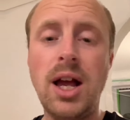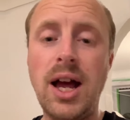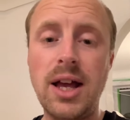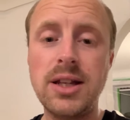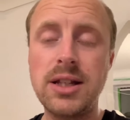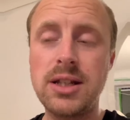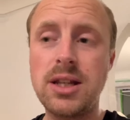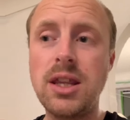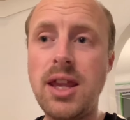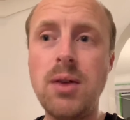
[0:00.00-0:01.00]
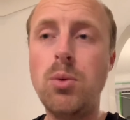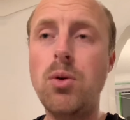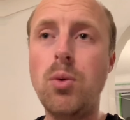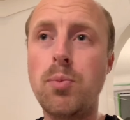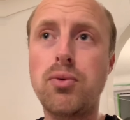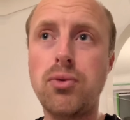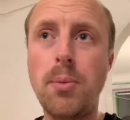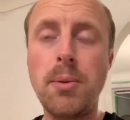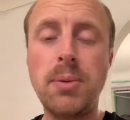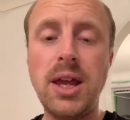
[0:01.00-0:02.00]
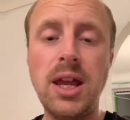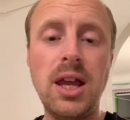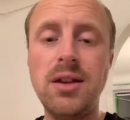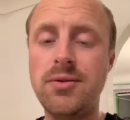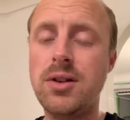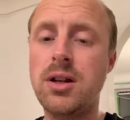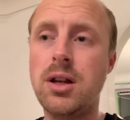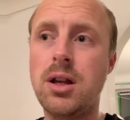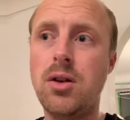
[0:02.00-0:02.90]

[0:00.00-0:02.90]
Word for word: and they will probably even